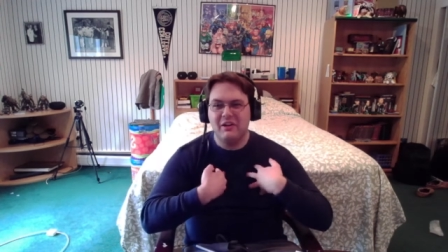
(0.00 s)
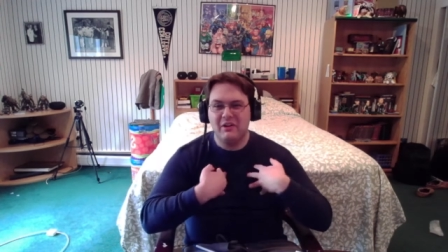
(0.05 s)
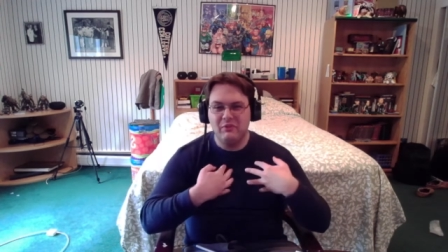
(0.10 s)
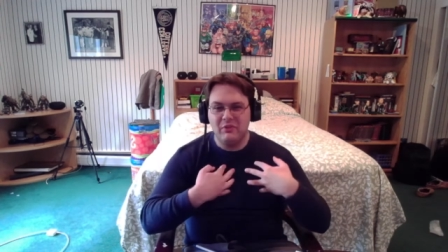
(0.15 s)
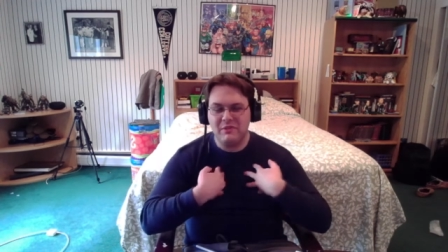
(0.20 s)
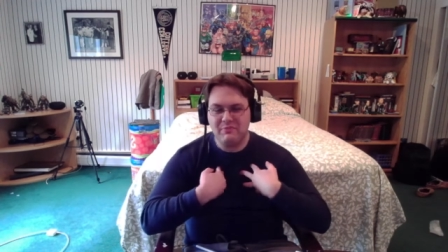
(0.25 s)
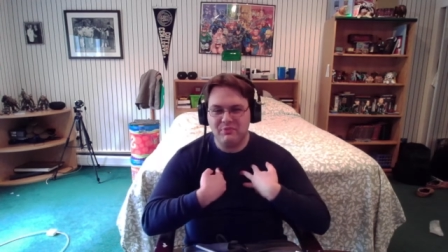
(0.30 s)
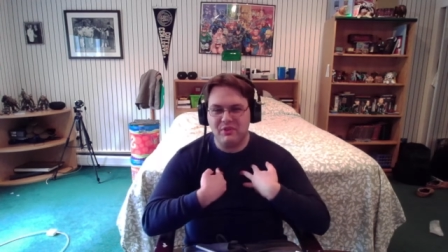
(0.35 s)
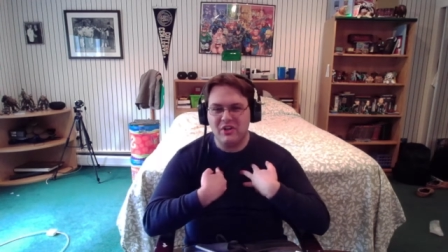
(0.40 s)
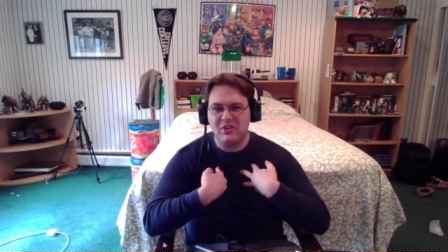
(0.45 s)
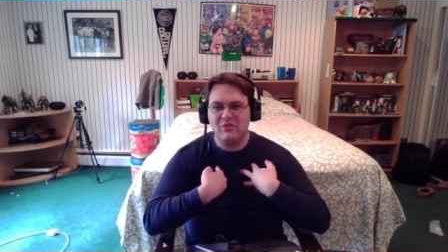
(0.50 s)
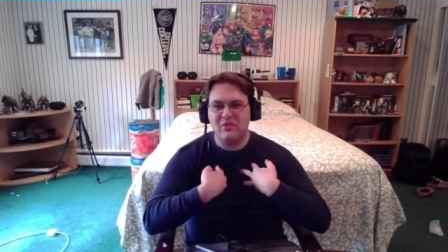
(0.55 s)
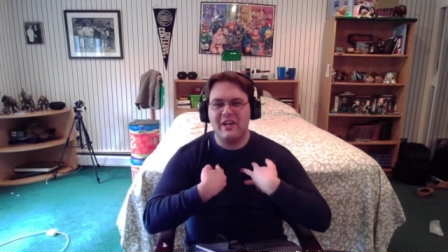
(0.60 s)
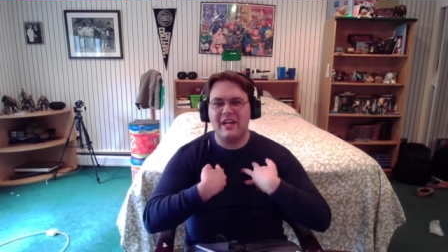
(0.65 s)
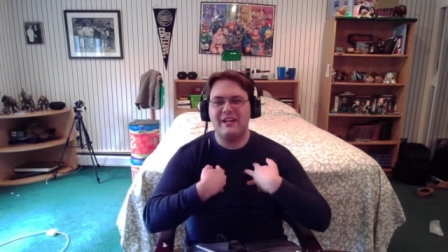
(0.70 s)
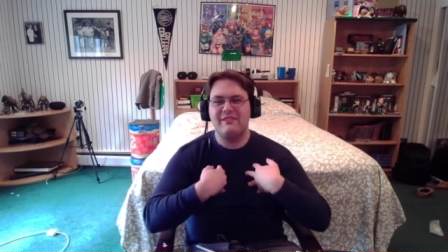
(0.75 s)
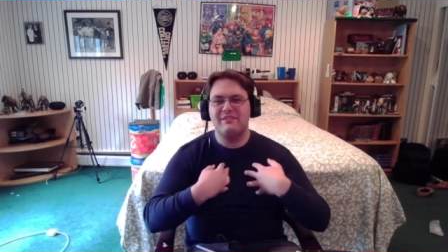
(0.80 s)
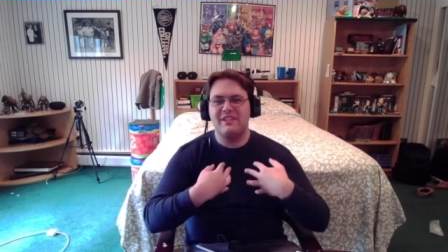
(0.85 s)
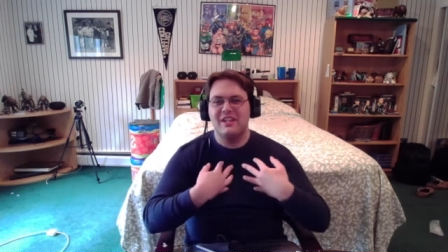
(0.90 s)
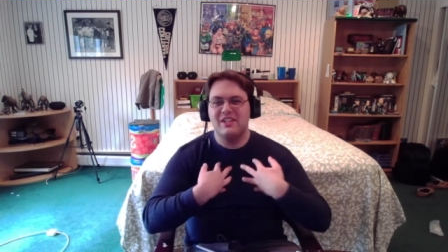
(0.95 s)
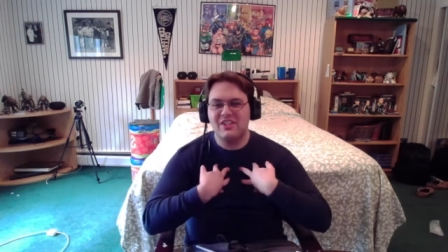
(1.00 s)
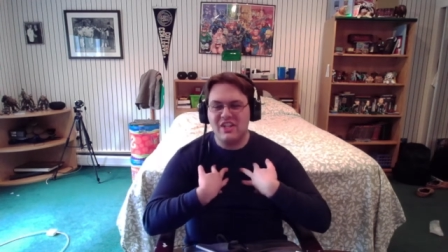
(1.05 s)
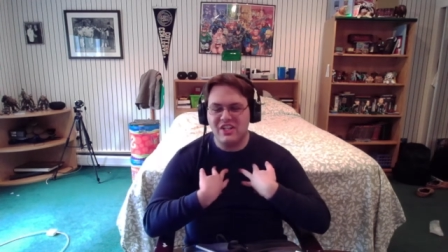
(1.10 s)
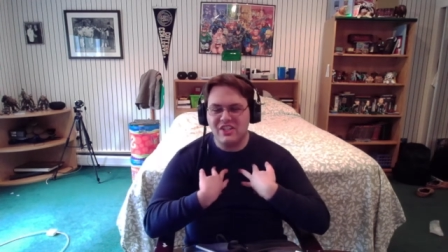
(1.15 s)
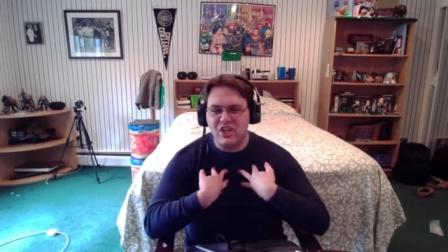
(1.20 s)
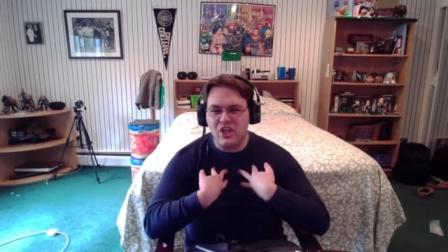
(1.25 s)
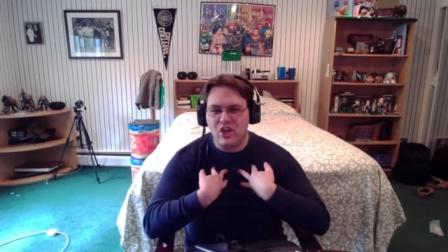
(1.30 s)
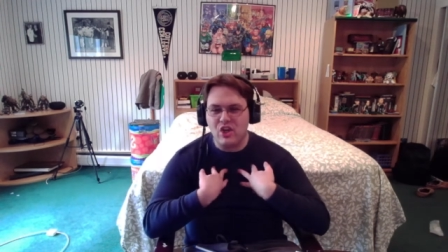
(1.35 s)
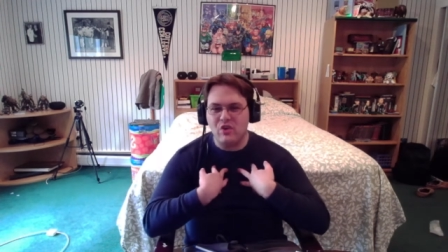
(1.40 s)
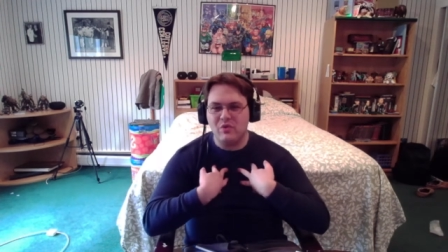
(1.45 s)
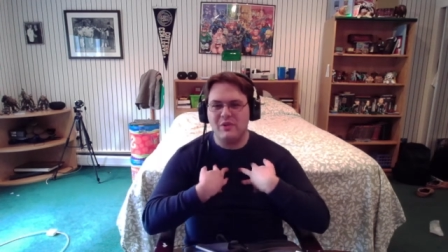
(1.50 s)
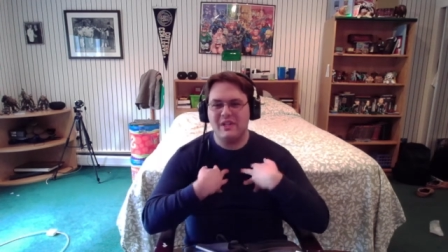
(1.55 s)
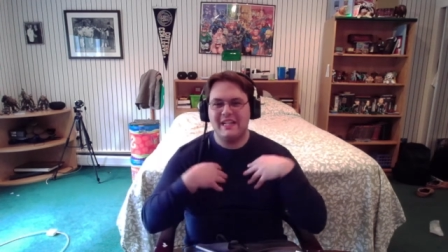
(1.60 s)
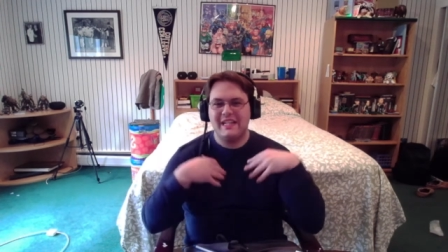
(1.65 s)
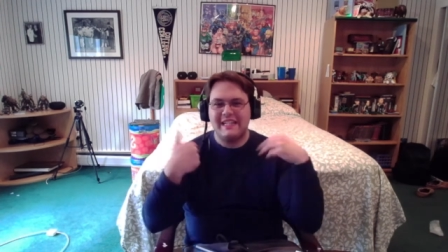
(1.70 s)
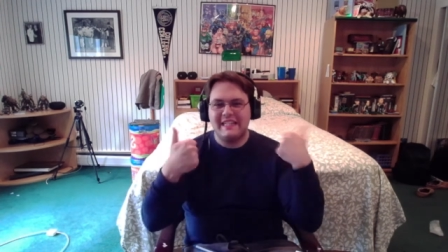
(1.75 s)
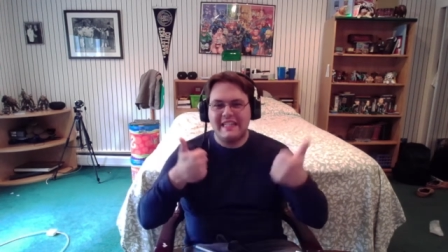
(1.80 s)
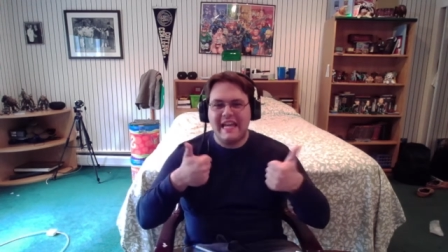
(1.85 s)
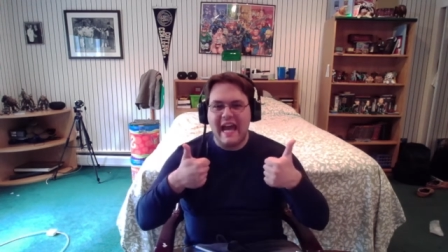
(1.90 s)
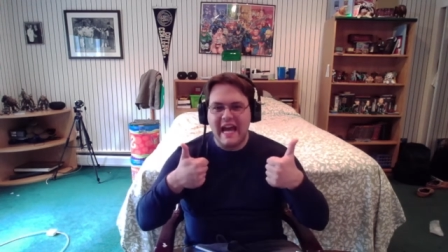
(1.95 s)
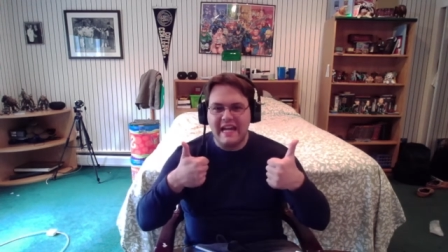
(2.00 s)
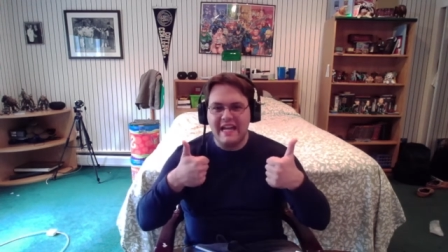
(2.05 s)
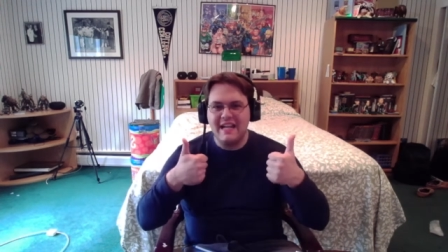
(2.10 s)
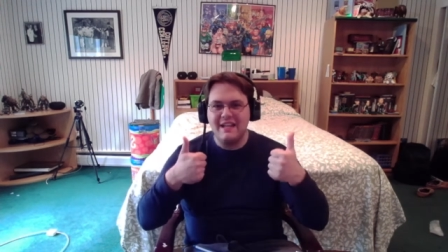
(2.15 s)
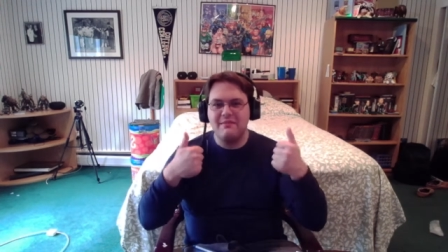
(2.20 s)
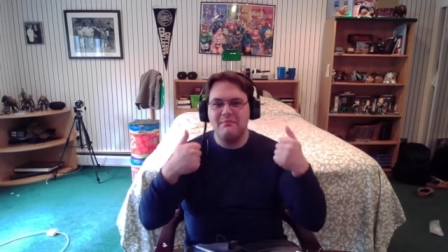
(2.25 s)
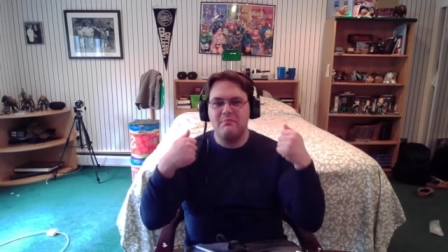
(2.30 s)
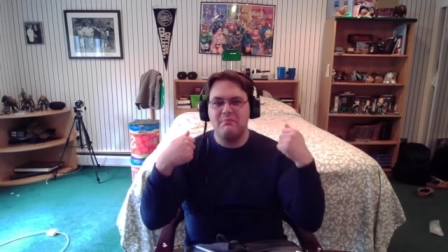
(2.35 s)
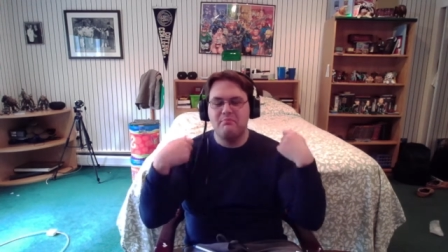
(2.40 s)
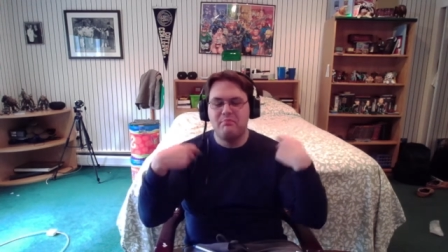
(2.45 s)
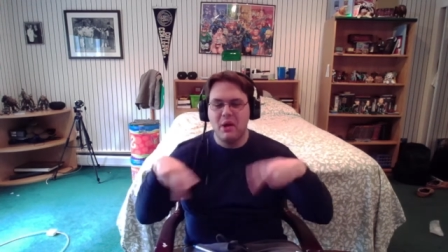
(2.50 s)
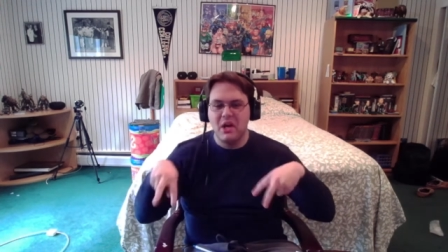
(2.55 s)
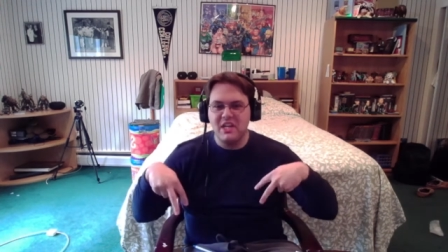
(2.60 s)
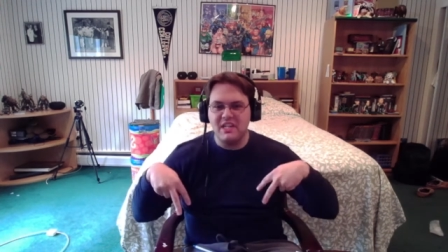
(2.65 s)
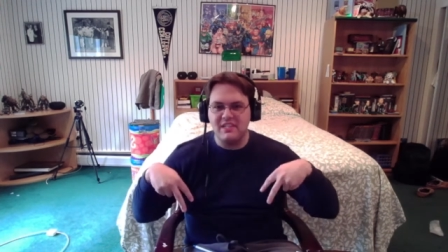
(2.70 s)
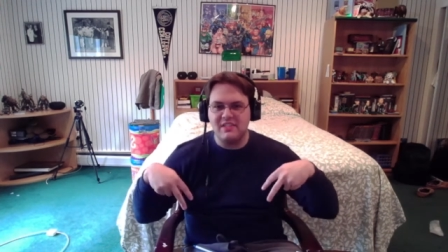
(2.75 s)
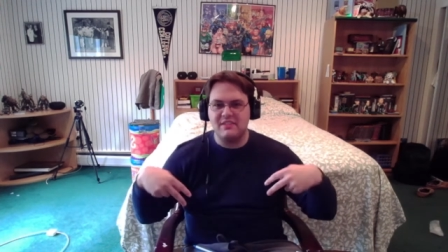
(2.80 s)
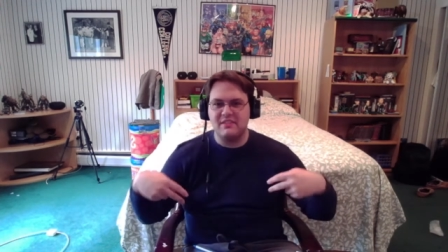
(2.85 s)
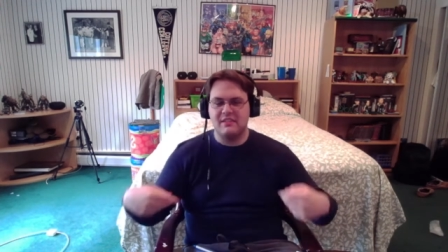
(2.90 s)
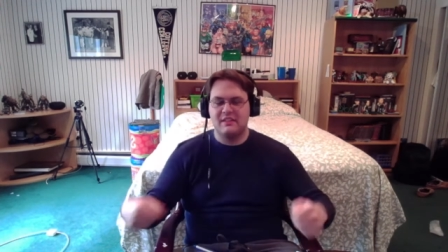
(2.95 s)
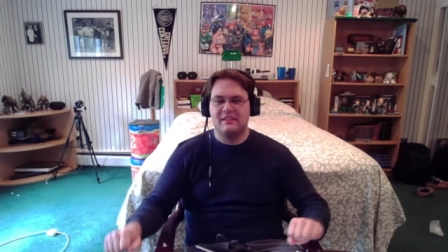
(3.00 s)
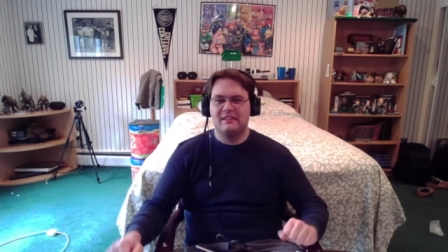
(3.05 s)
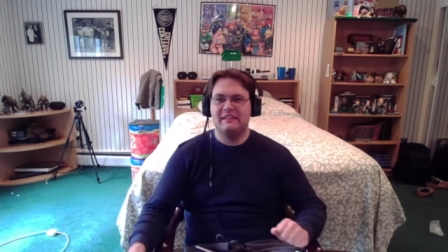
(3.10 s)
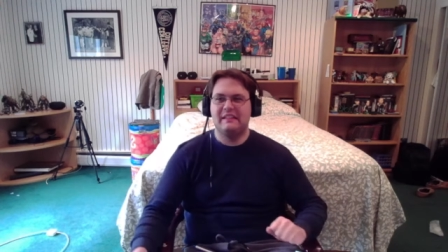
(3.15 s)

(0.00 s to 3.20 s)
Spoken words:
was programmed to do. Got it? Peace.